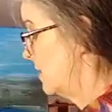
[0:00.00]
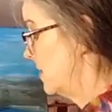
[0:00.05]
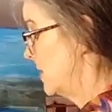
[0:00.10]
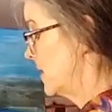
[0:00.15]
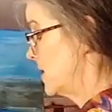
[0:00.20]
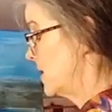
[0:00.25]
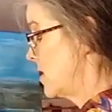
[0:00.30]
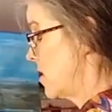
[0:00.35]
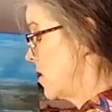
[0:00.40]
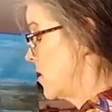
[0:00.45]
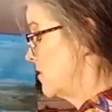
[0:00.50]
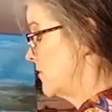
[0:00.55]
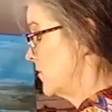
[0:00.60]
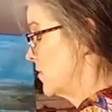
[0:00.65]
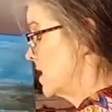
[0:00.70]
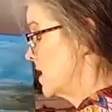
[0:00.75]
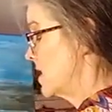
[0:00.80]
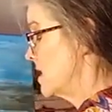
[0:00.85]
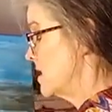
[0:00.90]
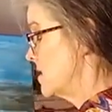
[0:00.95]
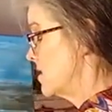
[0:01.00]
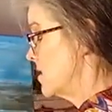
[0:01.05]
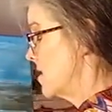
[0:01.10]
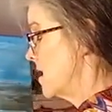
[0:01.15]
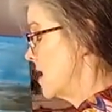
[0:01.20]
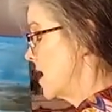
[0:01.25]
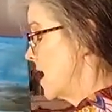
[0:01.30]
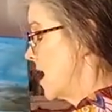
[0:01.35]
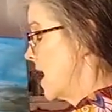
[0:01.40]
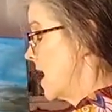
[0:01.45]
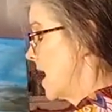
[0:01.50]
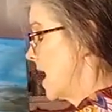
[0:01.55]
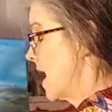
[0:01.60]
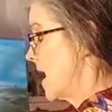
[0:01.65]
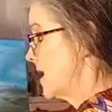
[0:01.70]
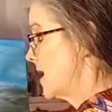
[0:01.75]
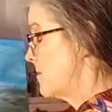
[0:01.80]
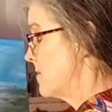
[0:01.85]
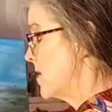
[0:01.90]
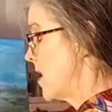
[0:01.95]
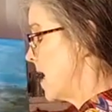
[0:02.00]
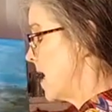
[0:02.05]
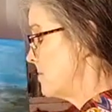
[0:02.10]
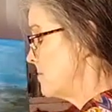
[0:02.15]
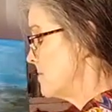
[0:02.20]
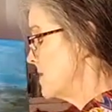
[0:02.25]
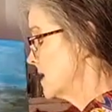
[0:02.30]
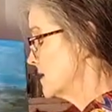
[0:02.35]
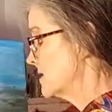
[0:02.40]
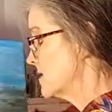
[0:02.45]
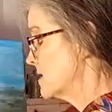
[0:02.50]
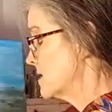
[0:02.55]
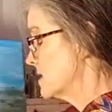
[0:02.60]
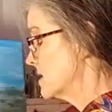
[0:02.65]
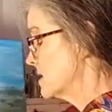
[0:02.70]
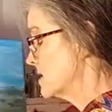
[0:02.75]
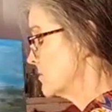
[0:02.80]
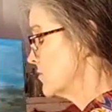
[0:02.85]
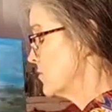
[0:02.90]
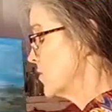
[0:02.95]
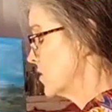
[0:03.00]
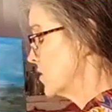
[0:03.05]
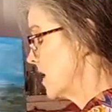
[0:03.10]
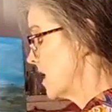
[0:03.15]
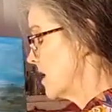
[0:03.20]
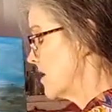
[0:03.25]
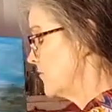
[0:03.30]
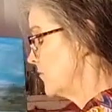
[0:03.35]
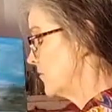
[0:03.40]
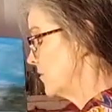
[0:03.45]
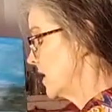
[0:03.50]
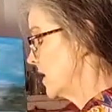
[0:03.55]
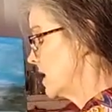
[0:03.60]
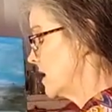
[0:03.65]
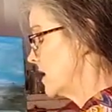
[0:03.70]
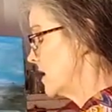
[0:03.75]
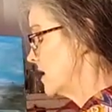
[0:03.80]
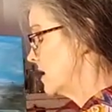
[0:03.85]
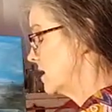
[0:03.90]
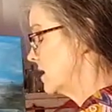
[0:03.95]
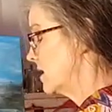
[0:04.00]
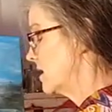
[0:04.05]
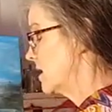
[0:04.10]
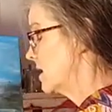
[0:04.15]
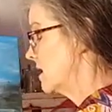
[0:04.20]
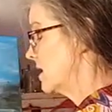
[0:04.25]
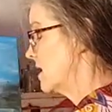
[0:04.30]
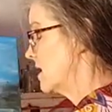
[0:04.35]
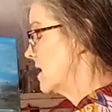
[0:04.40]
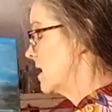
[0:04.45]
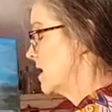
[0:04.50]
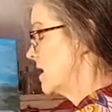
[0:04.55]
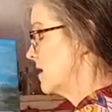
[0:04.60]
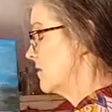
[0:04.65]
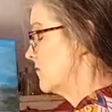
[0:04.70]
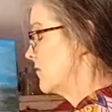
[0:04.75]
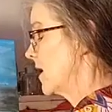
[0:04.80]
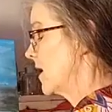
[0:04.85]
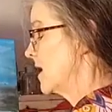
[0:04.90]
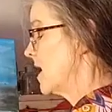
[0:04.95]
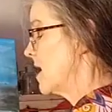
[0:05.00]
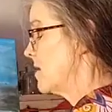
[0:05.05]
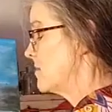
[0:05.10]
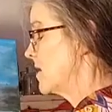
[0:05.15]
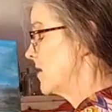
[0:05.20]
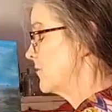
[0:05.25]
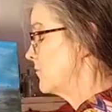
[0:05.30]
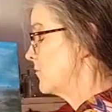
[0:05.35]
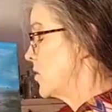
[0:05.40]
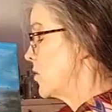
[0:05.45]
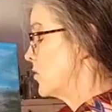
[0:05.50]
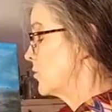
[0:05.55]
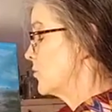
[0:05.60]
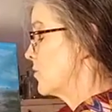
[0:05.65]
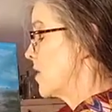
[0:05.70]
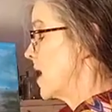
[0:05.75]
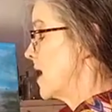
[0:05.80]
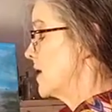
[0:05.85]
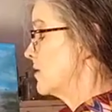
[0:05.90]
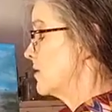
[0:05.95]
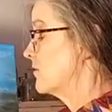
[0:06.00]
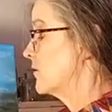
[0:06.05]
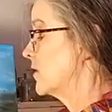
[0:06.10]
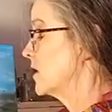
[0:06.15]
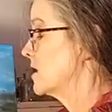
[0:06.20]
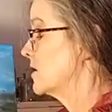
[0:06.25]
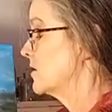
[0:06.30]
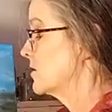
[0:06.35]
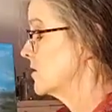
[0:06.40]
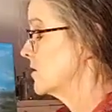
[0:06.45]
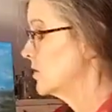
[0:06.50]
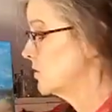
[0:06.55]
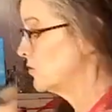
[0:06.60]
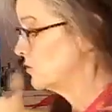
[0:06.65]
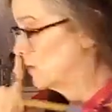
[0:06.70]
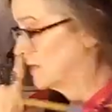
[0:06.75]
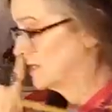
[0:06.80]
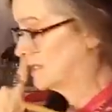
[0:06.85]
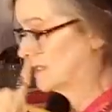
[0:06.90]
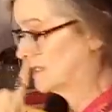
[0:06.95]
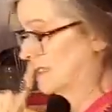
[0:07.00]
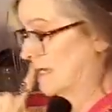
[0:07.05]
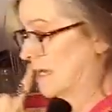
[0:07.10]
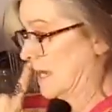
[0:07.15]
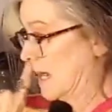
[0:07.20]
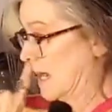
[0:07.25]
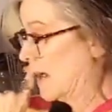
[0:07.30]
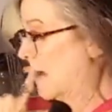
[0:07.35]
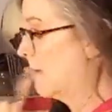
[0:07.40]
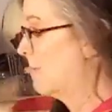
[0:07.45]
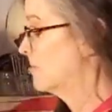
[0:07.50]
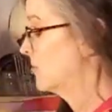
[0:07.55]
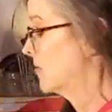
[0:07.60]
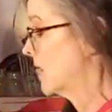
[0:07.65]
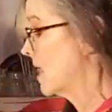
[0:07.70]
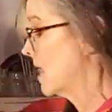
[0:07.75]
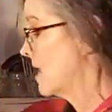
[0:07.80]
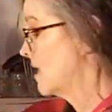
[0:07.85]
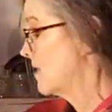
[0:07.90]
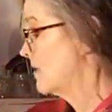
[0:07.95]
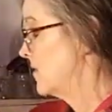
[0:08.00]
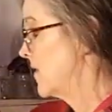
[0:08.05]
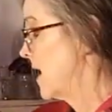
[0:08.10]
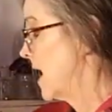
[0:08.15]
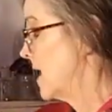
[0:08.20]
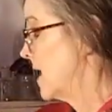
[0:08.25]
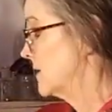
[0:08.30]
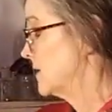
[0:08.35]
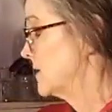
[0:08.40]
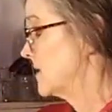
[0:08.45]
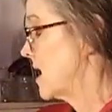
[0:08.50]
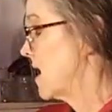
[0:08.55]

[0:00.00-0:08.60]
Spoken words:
Then over here, and I'm not mixing these real carefully. If I got my phone right over here, you would see that